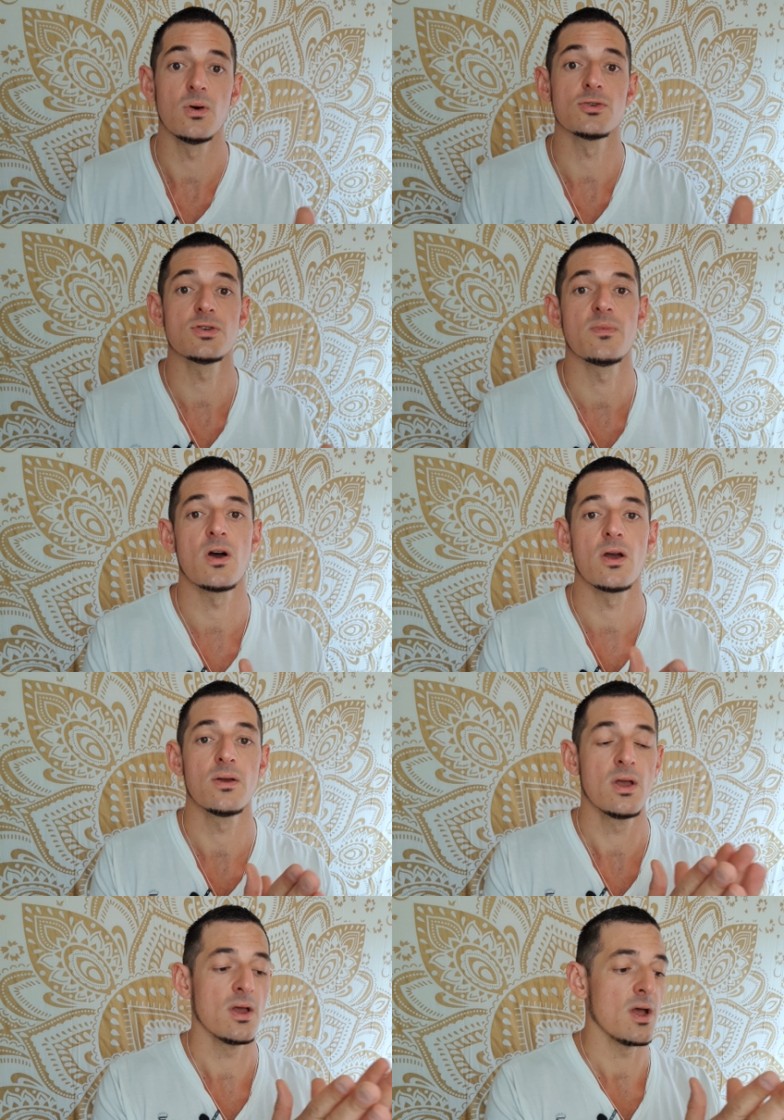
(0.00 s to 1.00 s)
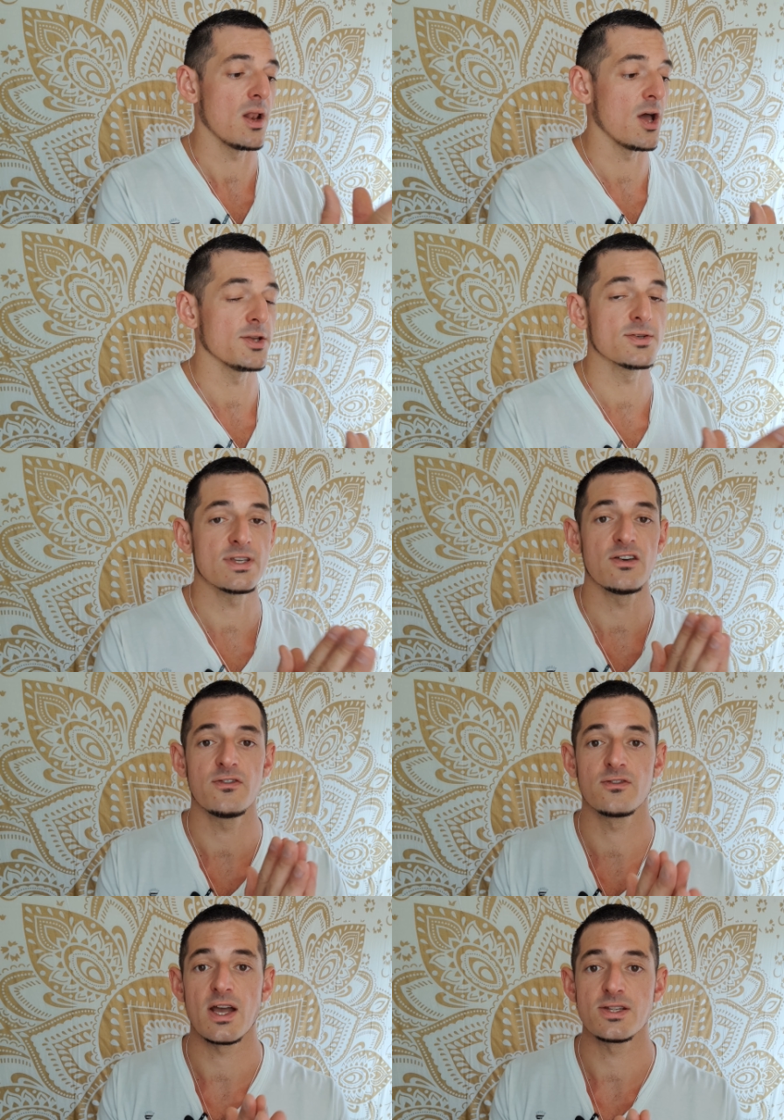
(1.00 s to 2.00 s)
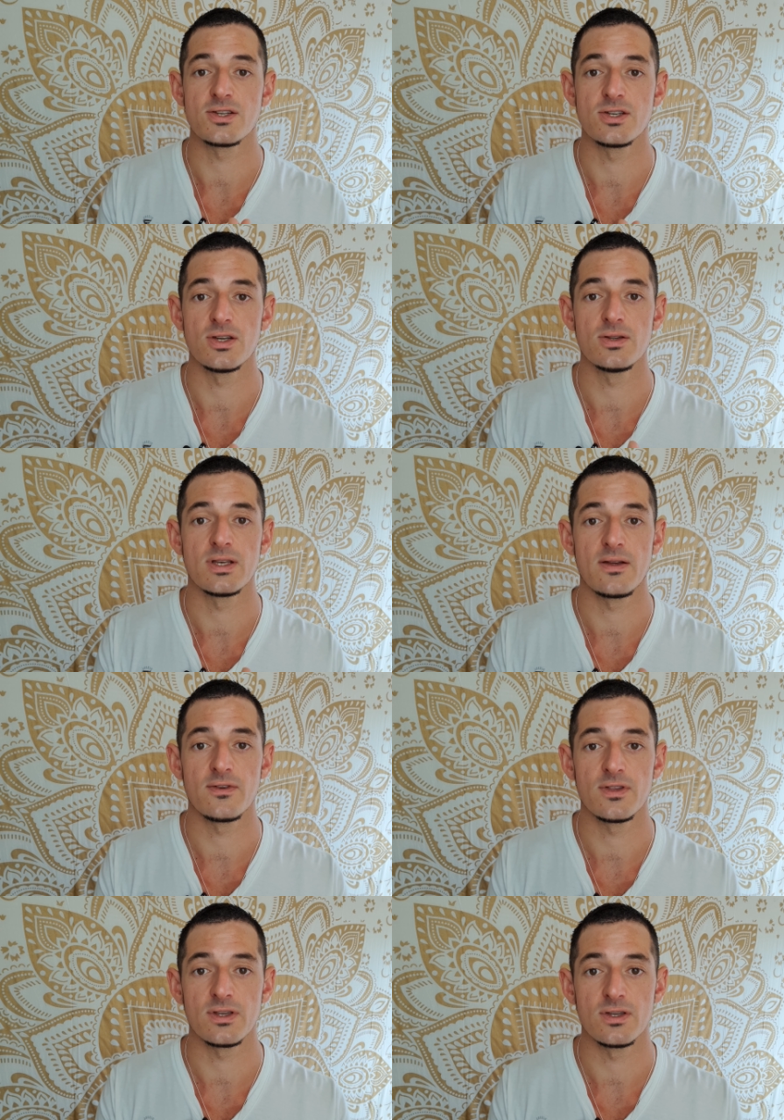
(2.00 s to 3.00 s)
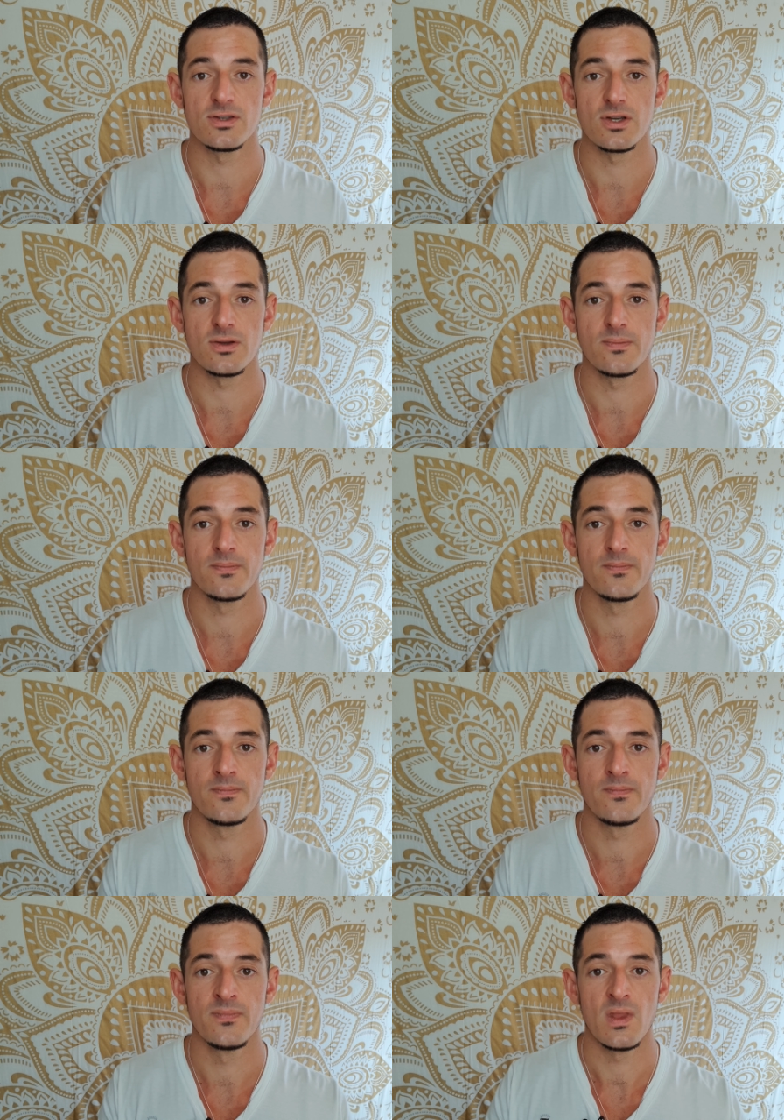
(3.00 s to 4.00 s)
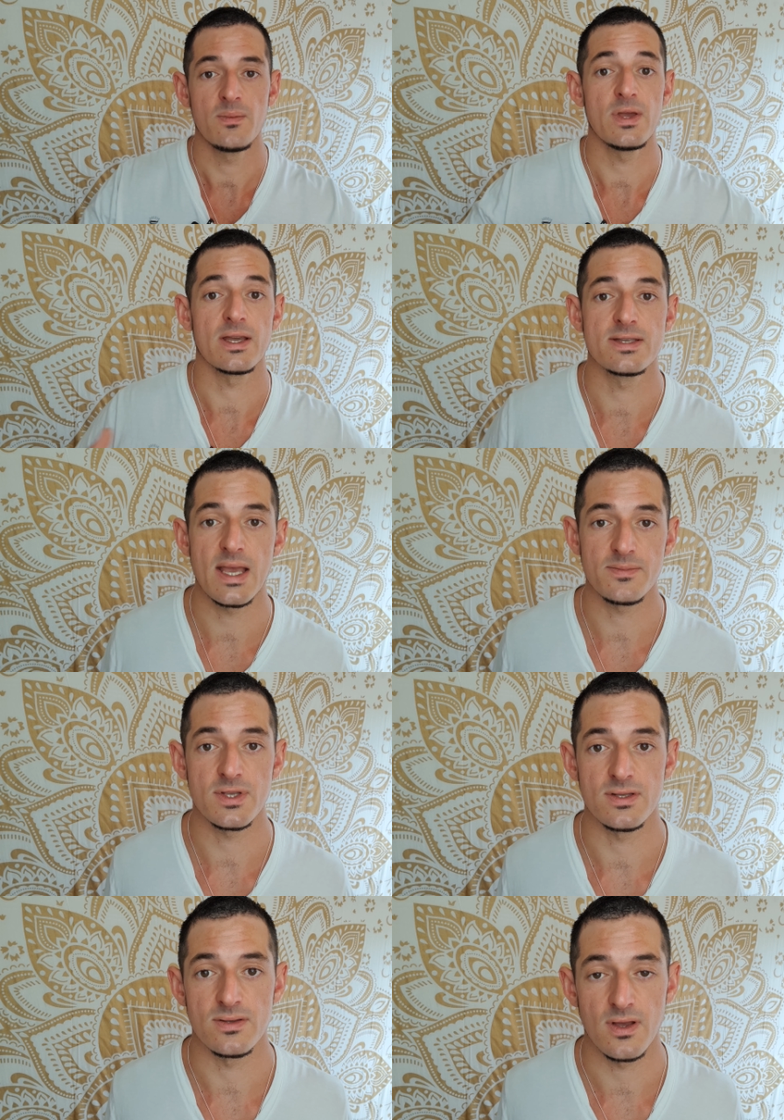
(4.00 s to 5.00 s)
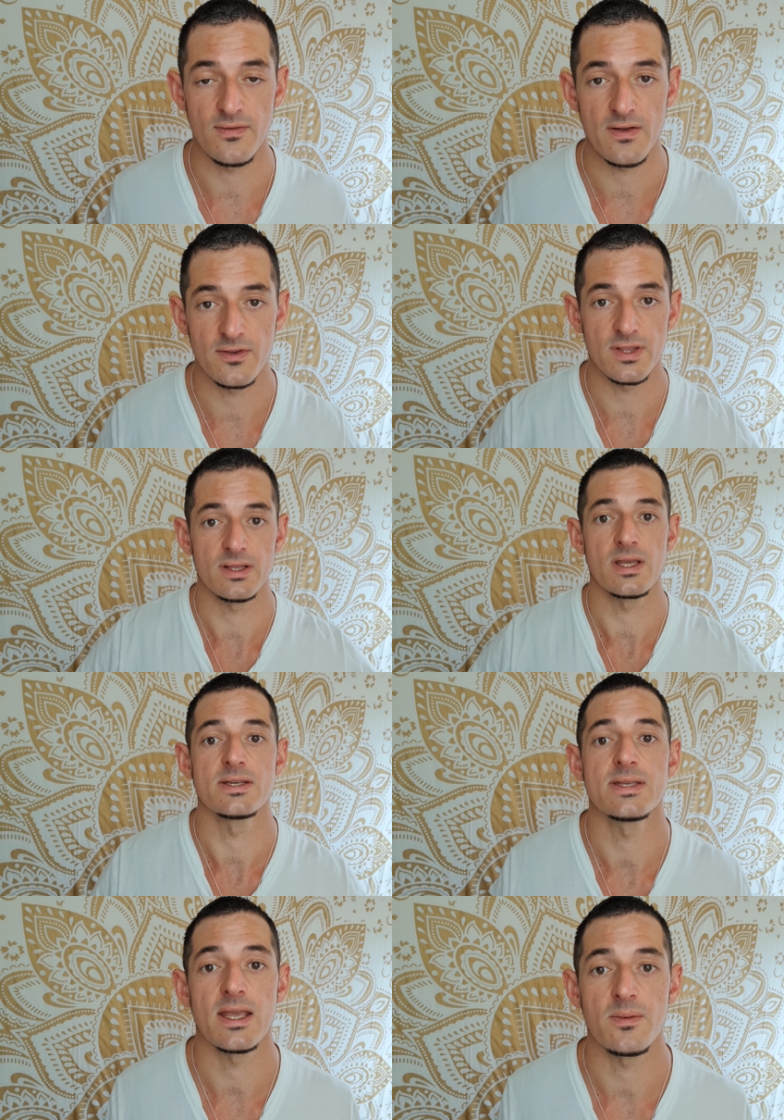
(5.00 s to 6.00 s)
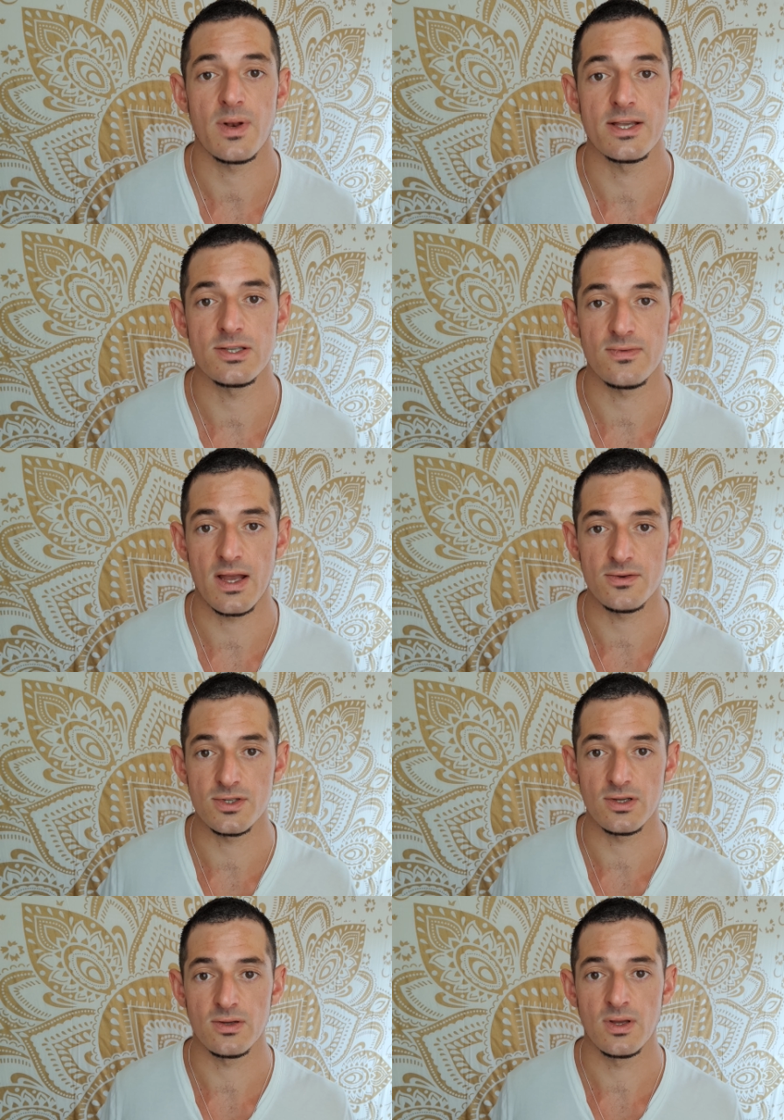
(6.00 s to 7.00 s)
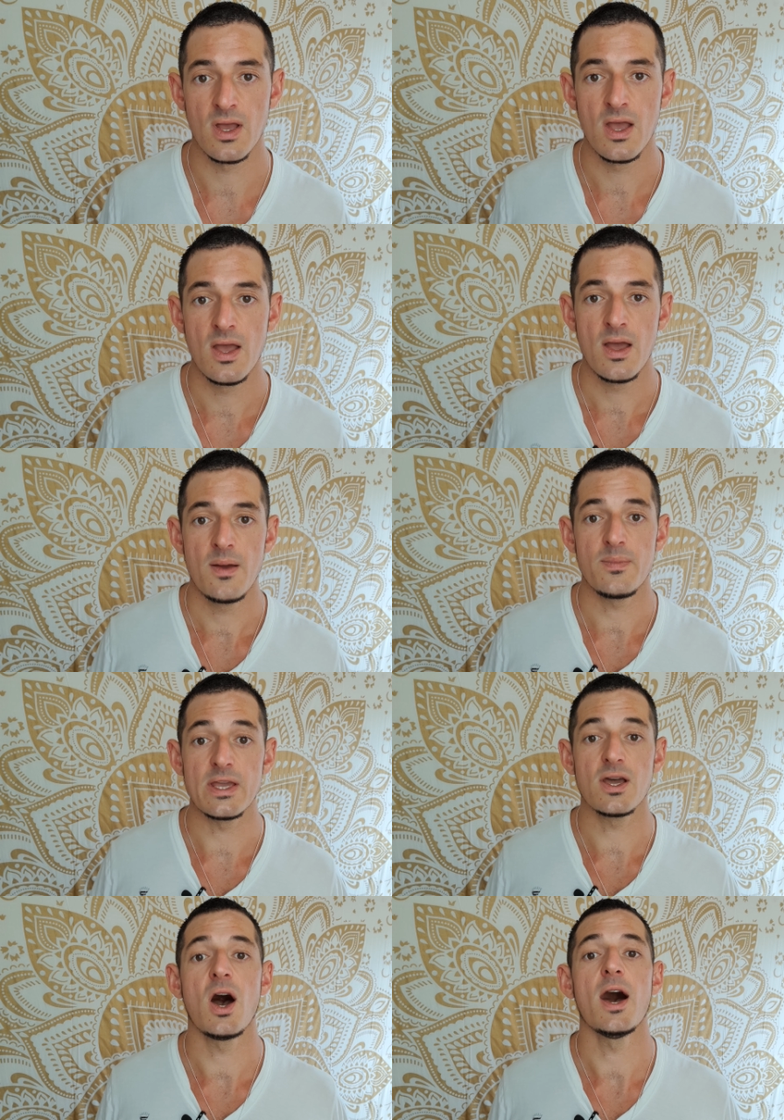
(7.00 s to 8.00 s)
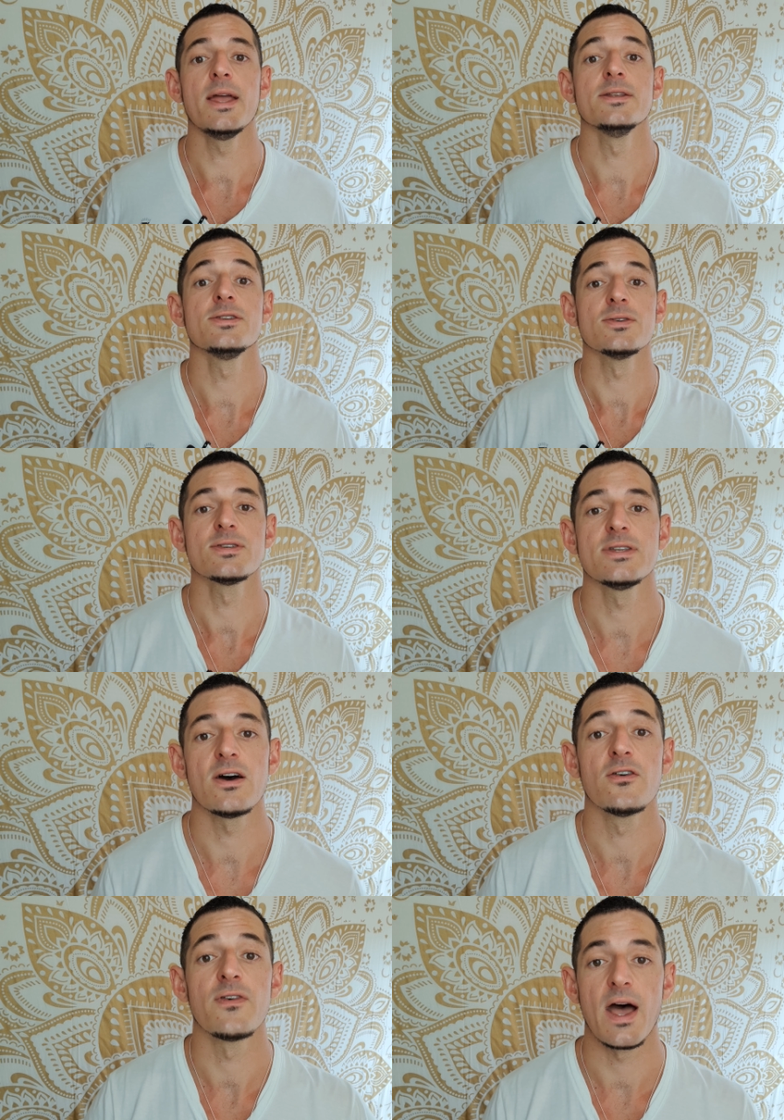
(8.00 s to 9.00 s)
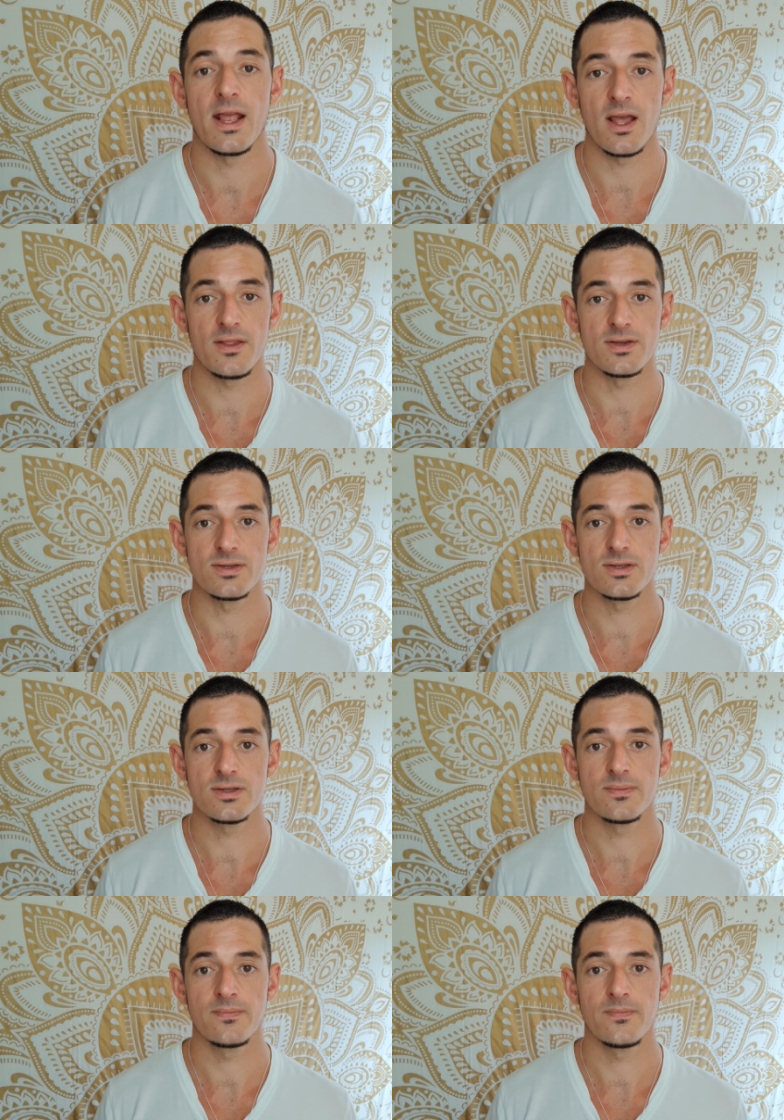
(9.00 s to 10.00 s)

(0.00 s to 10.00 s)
or tomorrow Align yourself with gratitude in everything you do. Be acceptant of everything that is taking place around you. Be kind to yourself and others.